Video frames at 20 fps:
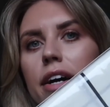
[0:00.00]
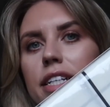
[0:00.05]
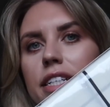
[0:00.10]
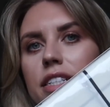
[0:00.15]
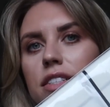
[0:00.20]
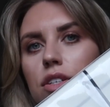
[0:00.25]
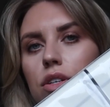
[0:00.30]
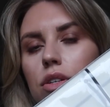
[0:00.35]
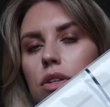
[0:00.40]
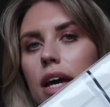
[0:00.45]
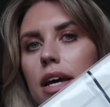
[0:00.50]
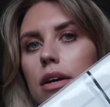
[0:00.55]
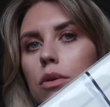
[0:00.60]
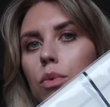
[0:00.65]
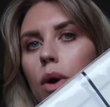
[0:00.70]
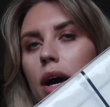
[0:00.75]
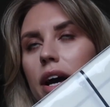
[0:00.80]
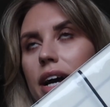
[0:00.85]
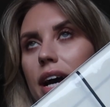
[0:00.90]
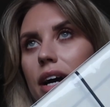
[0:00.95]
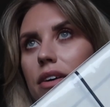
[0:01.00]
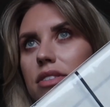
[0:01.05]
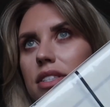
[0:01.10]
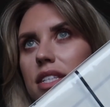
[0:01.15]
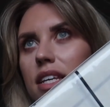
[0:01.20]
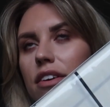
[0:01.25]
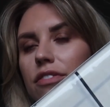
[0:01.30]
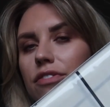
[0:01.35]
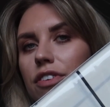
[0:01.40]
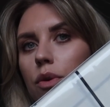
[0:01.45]
I need to like work out,
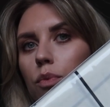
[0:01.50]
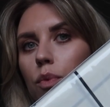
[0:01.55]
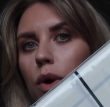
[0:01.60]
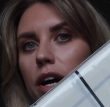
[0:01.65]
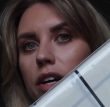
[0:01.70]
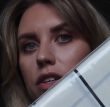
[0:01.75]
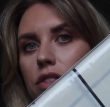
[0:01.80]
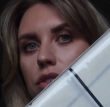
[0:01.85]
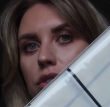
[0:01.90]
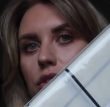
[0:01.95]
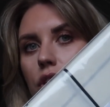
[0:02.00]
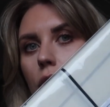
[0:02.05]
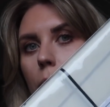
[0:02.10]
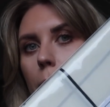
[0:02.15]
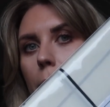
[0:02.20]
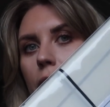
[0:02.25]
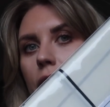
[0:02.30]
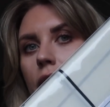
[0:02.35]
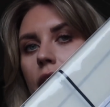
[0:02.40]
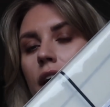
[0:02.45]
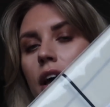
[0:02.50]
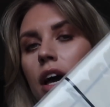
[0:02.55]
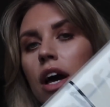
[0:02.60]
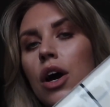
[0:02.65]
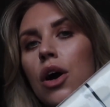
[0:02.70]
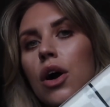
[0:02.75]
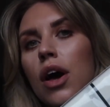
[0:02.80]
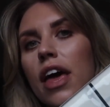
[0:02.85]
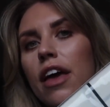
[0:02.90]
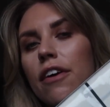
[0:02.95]
see if it works or not. But
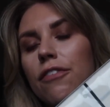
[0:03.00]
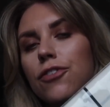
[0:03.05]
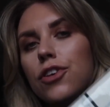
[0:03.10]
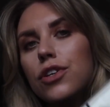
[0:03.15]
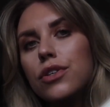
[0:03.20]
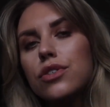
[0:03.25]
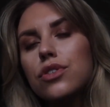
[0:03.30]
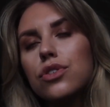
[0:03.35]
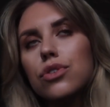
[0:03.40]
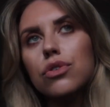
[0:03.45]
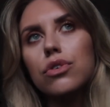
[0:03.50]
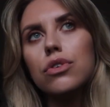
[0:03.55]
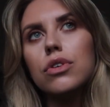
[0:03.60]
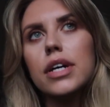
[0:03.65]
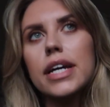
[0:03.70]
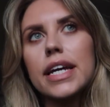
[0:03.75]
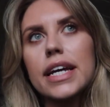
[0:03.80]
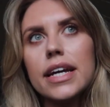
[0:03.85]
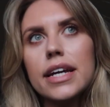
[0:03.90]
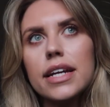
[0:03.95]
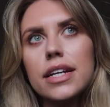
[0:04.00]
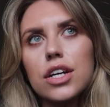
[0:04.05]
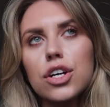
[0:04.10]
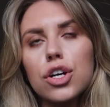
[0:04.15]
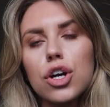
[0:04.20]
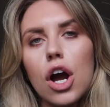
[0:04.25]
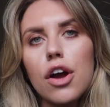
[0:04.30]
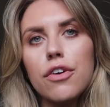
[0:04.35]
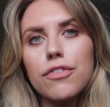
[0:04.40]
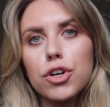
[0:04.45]
if you saw in
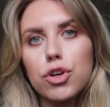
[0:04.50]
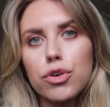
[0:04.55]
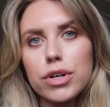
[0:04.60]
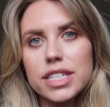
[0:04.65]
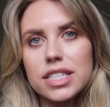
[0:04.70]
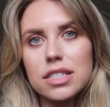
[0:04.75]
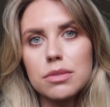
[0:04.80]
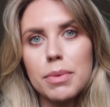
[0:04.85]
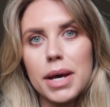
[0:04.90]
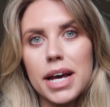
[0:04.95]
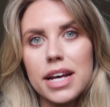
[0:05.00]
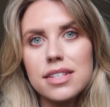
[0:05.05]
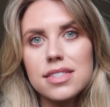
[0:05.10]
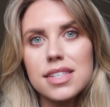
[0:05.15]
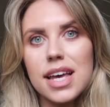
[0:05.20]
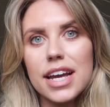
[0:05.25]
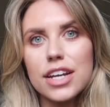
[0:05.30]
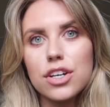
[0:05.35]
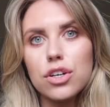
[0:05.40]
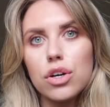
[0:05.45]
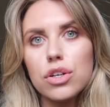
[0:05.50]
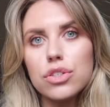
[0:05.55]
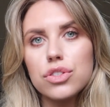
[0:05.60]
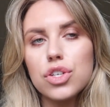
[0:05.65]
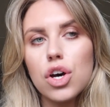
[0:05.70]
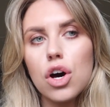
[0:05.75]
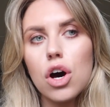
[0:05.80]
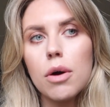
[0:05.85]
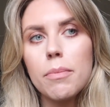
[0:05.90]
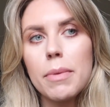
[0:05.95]
over Christmas, I
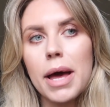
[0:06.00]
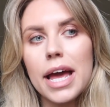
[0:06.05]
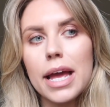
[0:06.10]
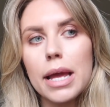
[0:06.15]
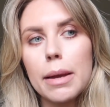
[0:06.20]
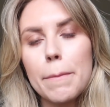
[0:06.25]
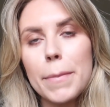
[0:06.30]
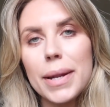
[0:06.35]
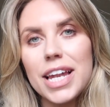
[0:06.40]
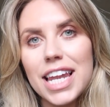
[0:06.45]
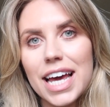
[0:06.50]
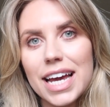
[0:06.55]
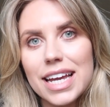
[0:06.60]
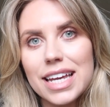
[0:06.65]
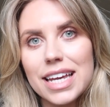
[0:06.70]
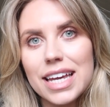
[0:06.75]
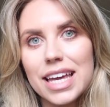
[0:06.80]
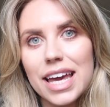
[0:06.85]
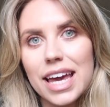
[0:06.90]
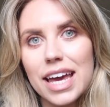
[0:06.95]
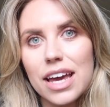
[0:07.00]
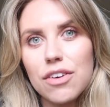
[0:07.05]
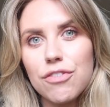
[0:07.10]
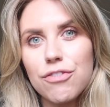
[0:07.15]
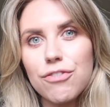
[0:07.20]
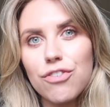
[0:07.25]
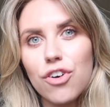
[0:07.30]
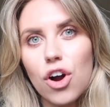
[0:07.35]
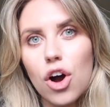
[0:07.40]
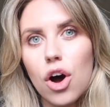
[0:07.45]
got Tom a blanket
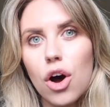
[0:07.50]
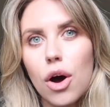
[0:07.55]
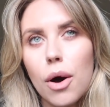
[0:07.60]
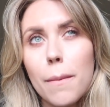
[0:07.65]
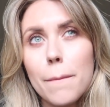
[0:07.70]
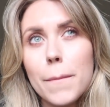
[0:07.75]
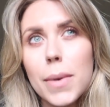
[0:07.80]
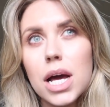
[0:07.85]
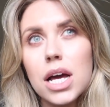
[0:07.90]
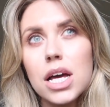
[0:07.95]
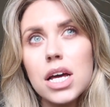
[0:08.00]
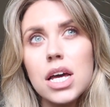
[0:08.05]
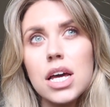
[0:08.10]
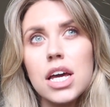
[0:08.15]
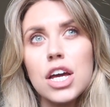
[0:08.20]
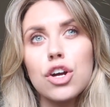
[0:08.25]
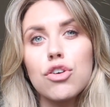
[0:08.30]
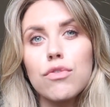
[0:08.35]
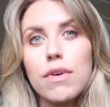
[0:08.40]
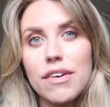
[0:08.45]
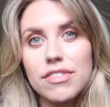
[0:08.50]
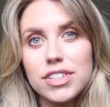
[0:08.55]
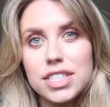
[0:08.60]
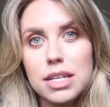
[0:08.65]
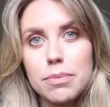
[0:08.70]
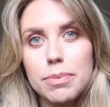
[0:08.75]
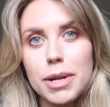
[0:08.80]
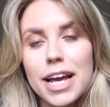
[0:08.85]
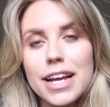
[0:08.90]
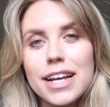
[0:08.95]
from
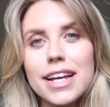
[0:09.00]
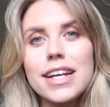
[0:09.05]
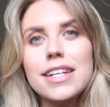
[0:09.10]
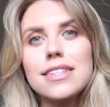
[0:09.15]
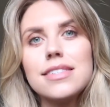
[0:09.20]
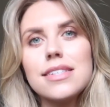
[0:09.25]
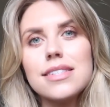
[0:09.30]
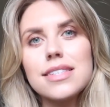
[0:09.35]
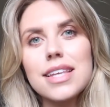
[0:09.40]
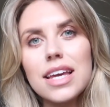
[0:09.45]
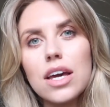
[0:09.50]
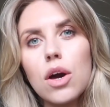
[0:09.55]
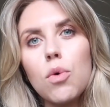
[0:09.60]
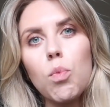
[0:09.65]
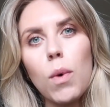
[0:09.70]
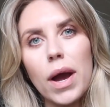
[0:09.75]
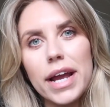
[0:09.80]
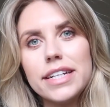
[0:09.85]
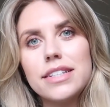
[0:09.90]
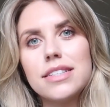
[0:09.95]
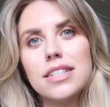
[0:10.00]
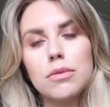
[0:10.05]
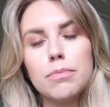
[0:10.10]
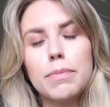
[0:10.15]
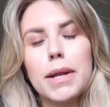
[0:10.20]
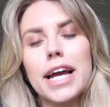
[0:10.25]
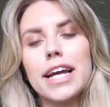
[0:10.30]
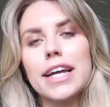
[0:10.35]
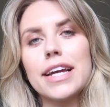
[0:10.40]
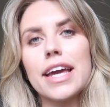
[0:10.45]
Gravity Blankets. It's like a weighted
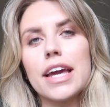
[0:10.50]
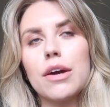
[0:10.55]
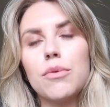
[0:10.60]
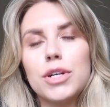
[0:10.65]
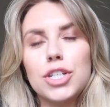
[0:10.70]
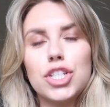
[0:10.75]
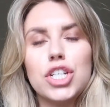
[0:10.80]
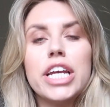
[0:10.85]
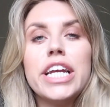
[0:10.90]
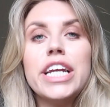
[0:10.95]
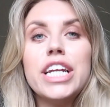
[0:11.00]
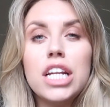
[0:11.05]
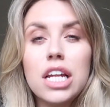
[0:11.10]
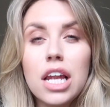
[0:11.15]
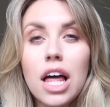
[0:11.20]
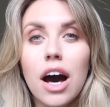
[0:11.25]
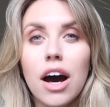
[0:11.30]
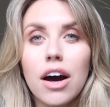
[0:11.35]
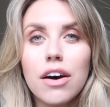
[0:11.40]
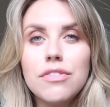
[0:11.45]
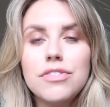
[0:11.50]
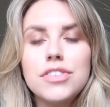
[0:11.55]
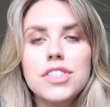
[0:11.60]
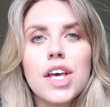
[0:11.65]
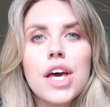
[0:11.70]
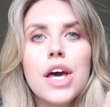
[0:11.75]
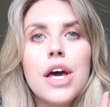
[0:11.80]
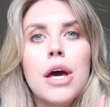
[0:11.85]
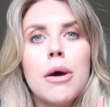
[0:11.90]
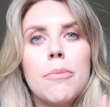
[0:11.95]
blanket, which he loves,
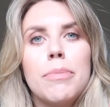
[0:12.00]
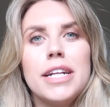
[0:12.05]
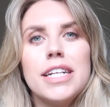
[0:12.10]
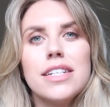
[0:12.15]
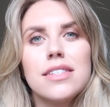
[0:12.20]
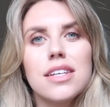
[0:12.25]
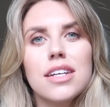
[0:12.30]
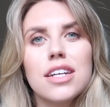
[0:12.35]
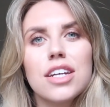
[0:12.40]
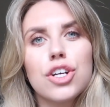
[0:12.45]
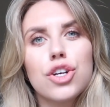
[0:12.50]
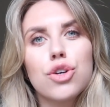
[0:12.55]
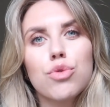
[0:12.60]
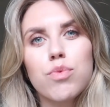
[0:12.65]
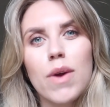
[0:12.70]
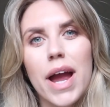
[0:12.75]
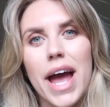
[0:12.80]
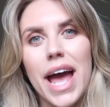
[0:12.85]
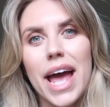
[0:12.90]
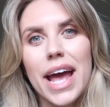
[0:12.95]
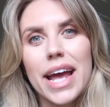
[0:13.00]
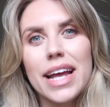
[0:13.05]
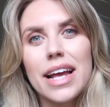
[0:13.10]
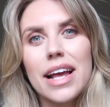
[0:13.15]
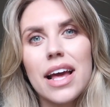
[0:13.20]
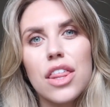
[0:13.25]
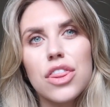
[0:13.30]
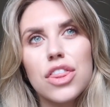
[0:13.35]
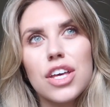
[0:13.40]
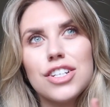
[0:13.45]
but it's a
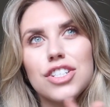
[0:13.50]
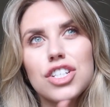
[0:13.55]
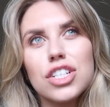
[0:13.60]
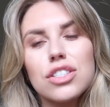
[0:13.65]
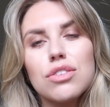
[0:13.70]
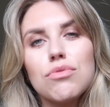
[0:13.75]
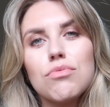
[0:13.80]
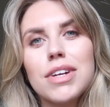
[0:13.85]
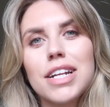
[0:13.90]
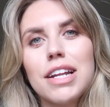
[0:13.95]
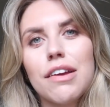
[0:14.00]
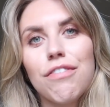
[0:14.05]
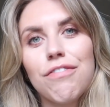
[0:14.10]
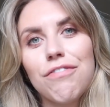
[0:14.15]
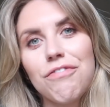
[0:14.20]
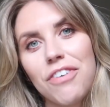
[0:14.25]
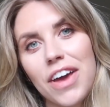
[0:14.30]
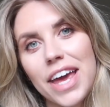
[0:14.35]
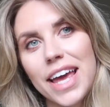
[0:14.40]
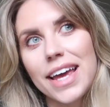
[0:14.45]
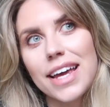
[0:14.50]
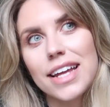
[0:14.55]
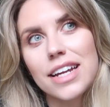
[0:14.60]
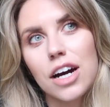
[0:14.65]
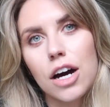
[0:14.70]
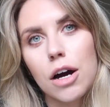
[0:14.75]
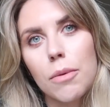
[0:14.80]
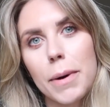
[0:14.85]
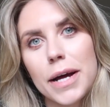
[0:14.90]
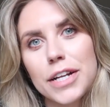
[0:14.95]
grey that doesn't really fit in
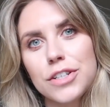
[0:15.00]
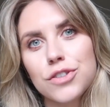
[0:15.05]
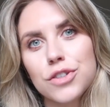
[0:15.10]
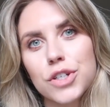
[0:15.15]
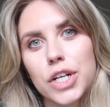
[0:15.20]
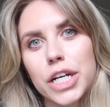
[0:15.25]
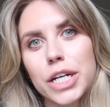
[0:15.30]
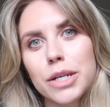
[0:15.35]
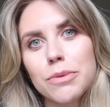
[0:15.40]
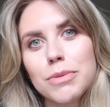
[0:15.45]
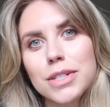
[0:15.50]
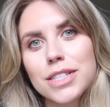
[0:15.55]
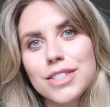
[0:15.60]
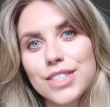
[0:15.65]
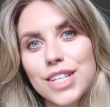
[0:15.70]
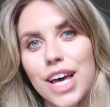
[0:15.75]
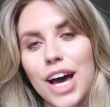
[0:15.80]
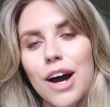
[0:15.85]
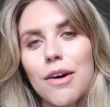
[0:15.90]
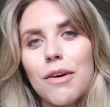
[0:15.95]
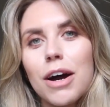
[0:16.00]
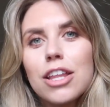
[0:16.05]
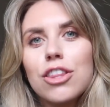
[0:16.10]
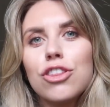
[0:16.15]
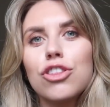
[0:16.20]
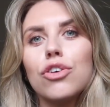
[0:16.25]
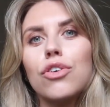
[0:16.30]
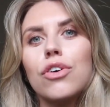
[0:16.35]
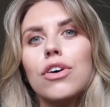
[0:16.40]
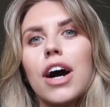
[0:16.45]
our bedroom. So I
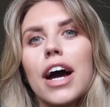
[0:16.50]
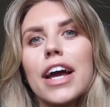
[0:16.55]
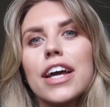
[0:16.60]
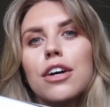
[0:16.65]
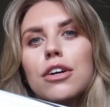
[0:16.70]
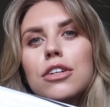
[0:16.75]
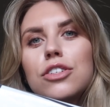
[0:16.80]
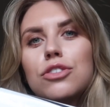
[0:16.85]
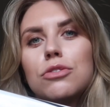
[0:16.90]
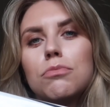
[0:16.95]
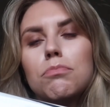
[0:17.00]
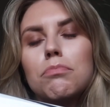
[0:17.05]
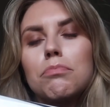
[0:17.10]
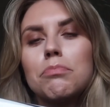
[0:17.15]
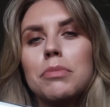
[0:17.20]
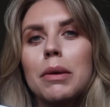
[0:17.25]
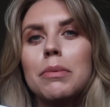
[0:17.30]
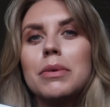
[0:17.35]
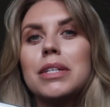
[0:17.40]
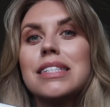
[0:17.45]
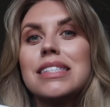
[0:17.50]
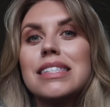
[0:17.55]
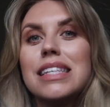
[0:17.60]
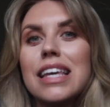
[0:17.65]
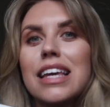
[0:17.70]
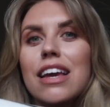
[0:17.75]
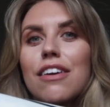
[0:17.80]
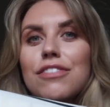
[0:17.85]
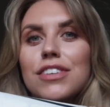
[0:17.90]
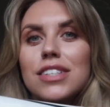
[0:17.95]
thought I could maybe
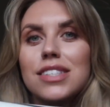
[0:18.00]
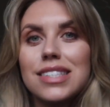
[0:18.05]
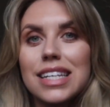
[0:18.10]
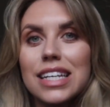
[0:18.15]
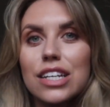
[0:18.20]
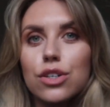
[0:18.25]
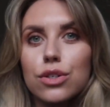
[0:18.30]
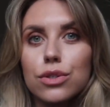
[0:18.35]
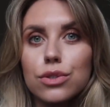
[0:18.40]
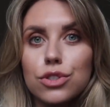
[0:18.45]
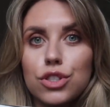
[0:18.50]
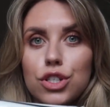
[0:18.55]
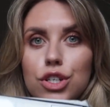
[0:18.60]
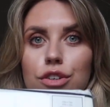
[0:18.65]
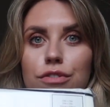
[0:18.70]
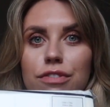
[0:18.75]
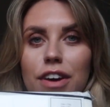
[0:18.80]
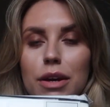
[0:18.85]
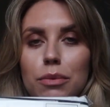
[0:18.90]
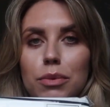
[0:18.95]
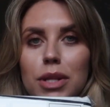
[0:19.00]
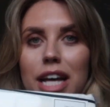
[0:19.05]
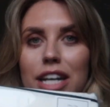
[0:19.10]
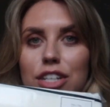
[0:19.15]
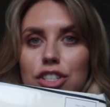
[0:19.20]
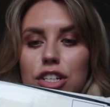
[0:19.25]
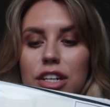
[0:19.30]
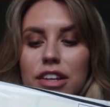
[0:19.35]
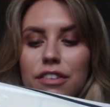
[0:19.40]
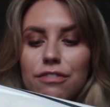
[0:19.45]
see if a single duvet will
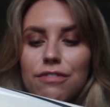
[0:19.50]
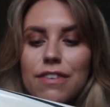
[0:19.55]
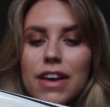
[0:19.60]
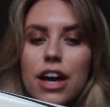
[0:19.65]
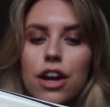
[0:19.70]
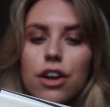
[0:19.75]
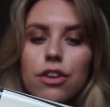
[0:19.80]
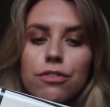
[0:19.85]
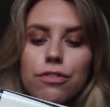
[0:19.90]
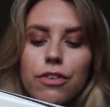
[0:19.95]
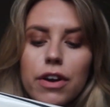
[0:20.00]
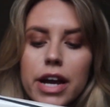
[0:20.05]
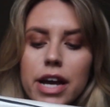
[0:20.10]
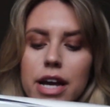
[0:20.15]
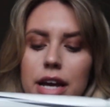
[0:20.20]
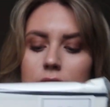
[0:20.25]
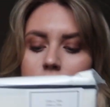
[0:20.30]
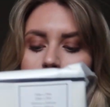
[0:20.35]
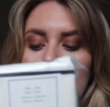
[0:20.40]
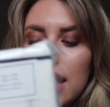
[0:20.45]
actually fit over it.